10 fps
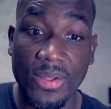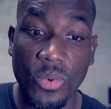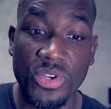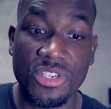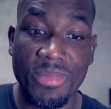
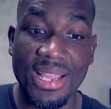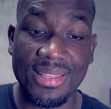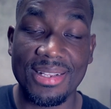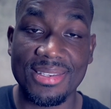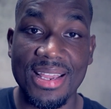which make
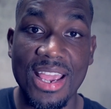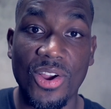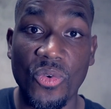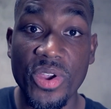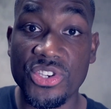that stack
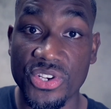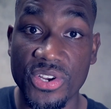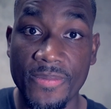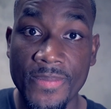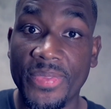
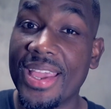richer.